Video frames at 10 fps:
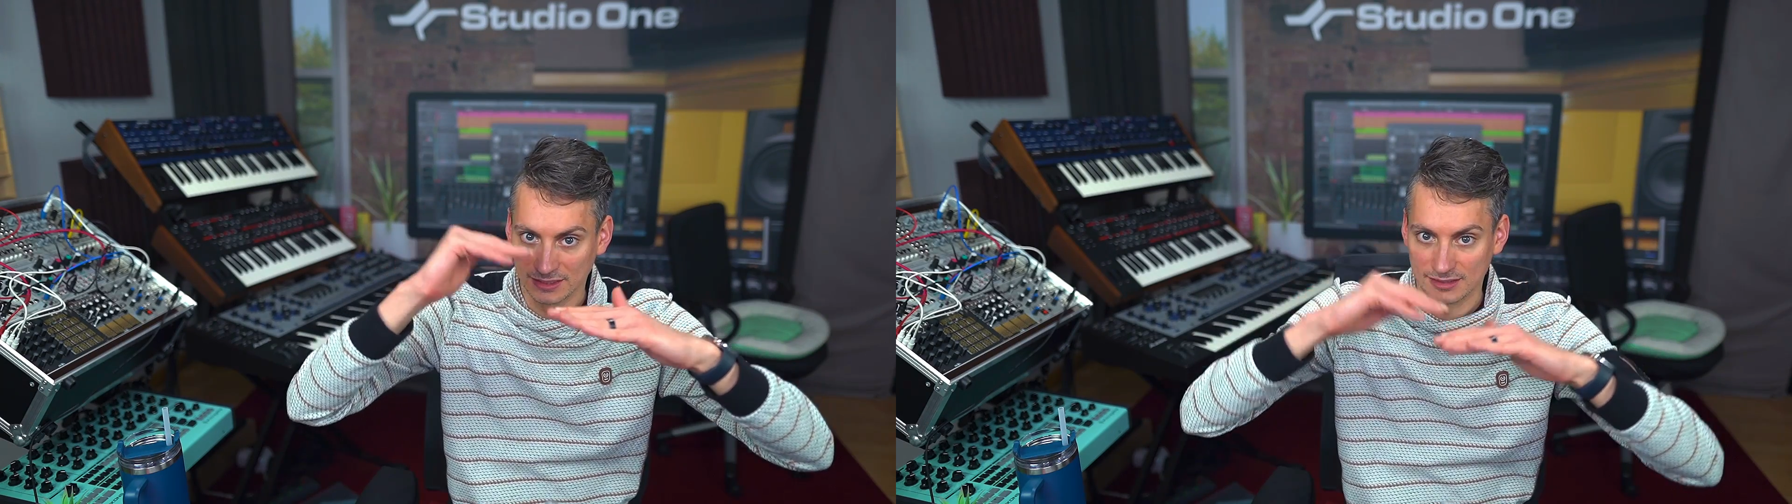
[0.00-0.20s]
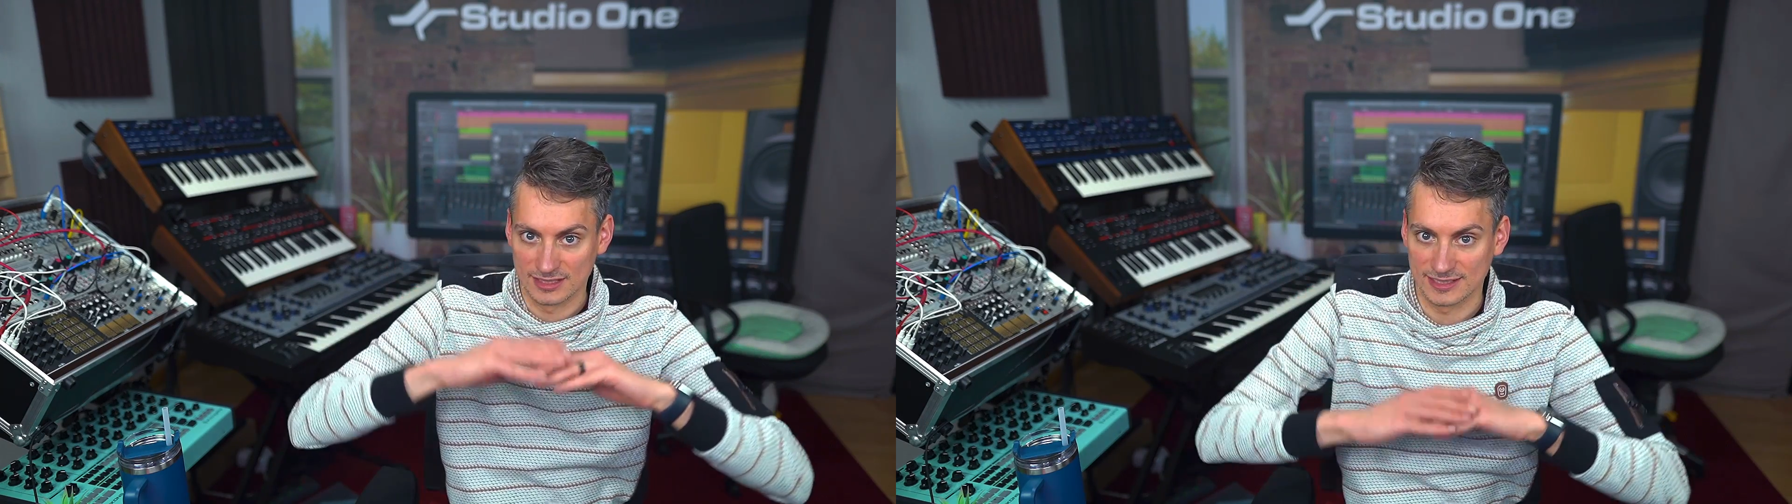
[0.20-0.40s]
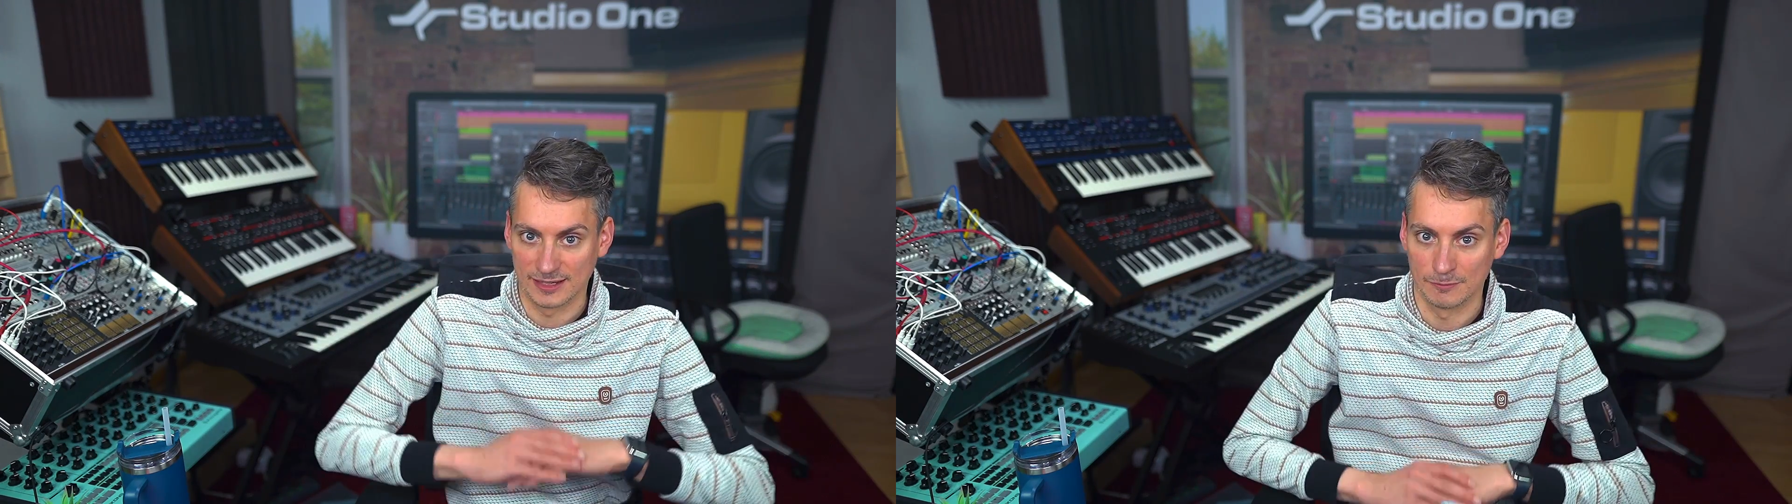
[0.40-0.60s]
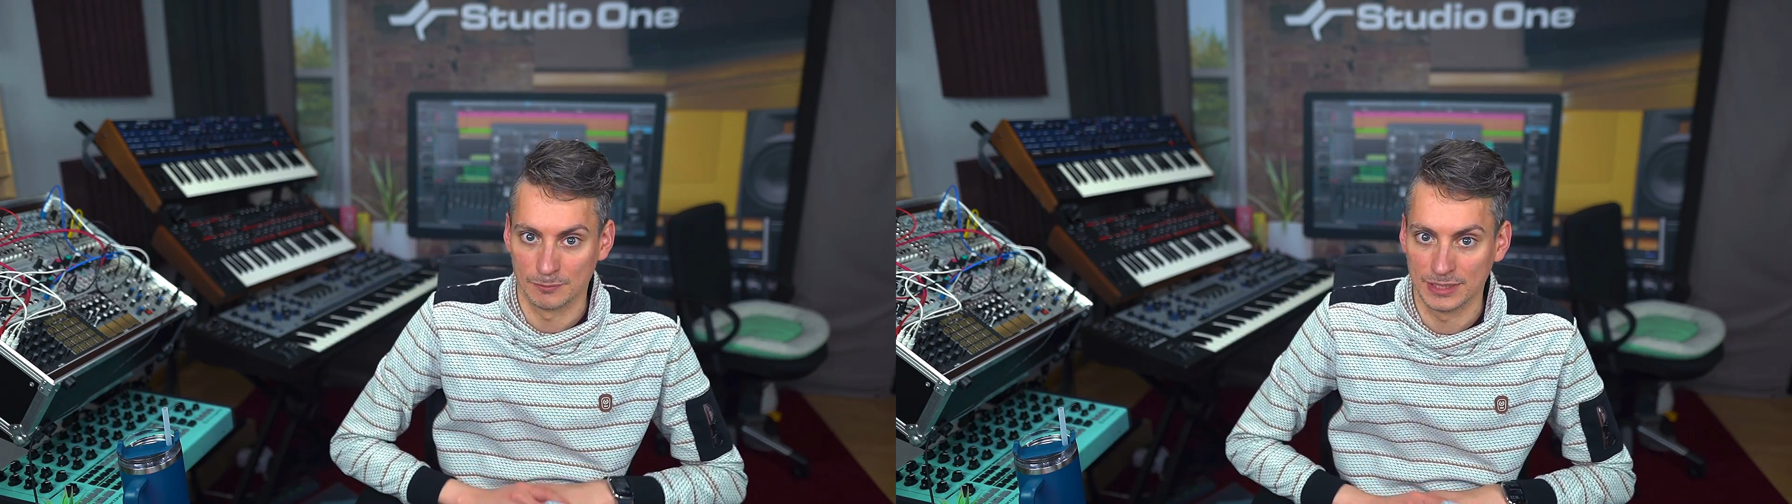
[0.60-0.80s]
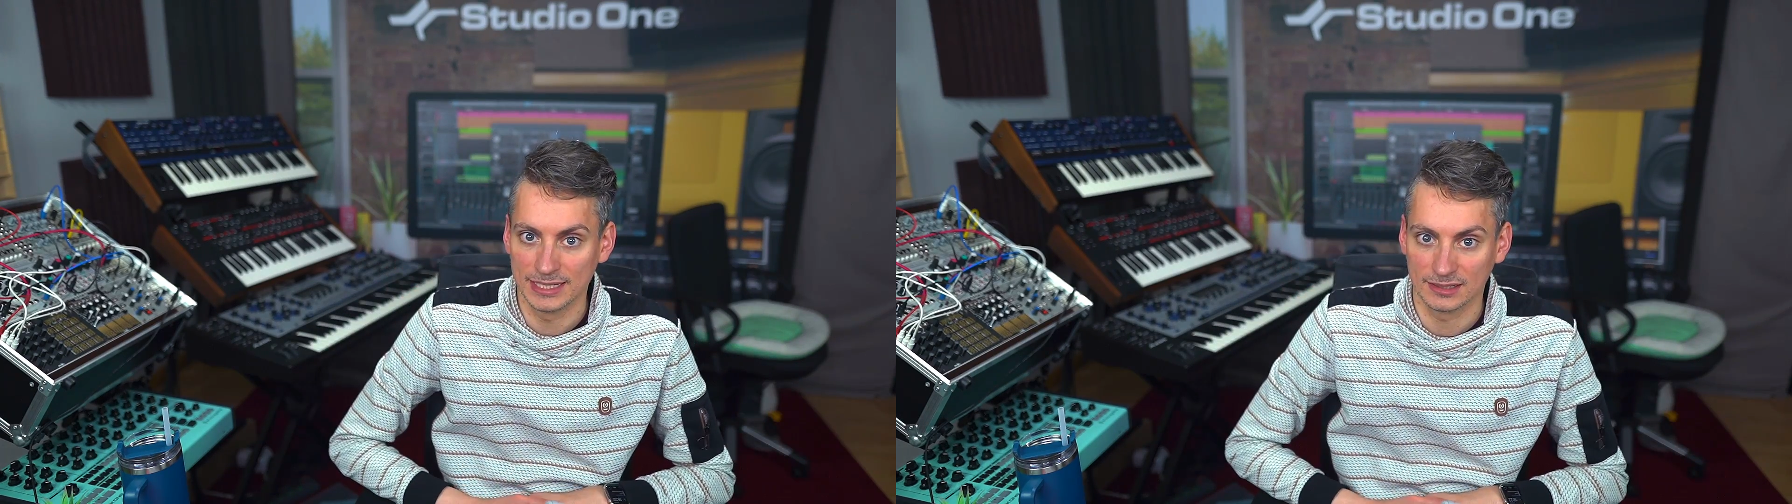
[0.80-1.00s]
the same
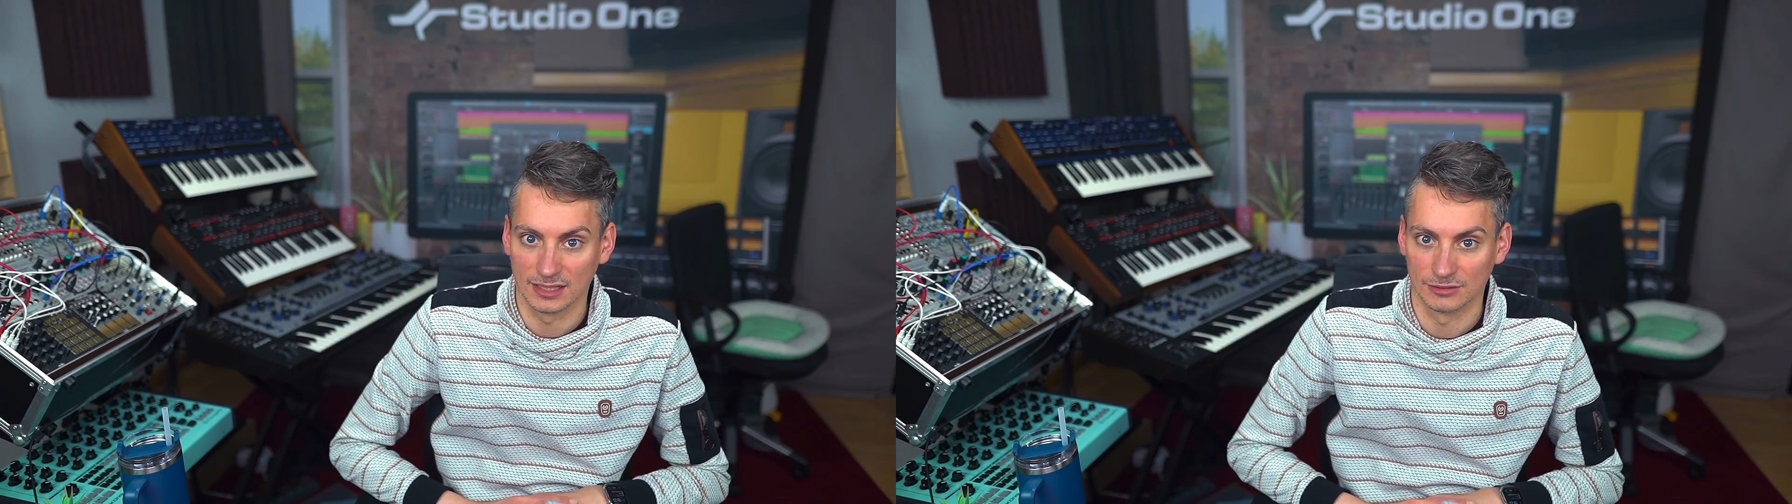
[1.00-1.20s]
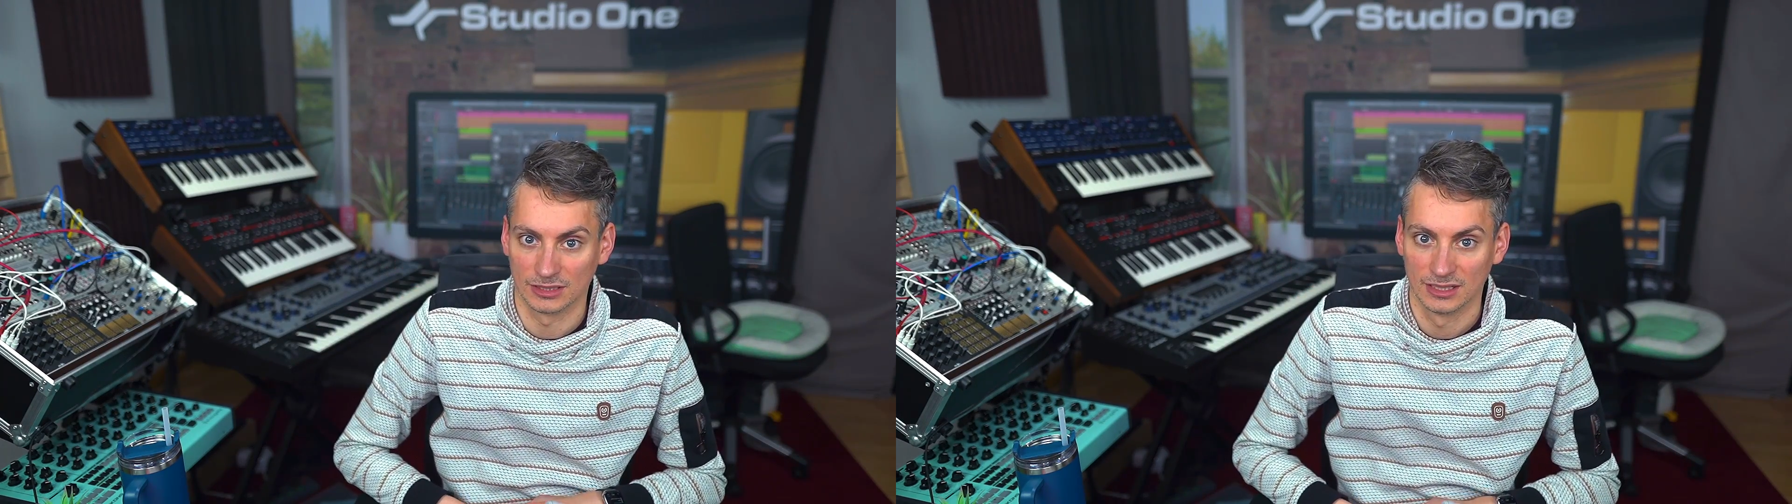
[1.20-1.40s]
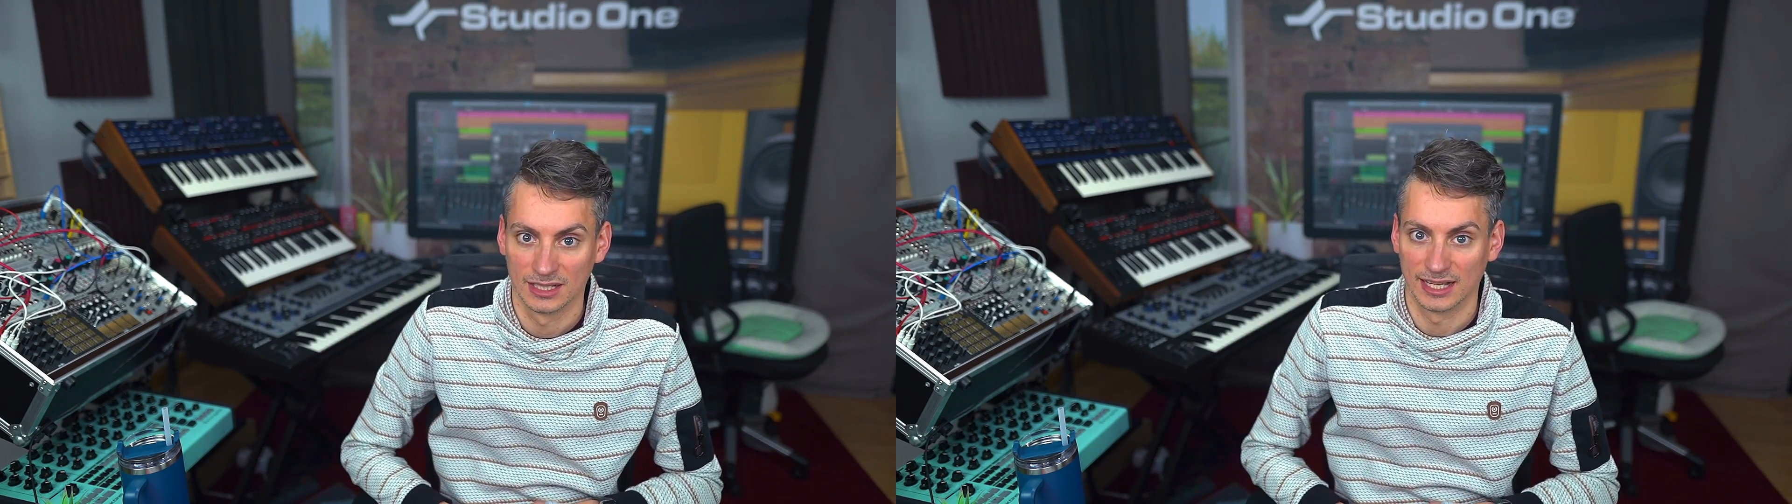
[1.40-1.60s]
peak level.